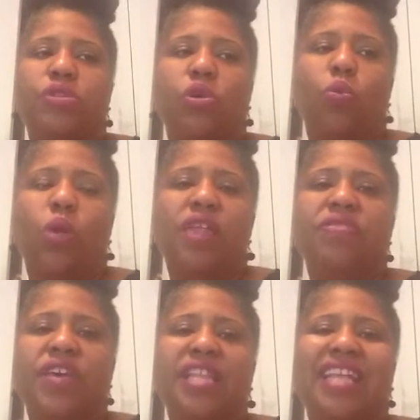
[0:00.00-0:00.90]
but the
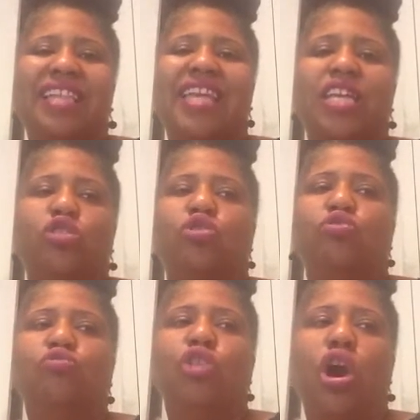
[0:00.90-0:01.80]
one thing that they
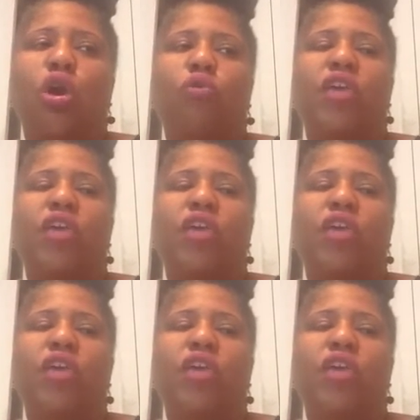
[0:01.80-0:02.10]
do know,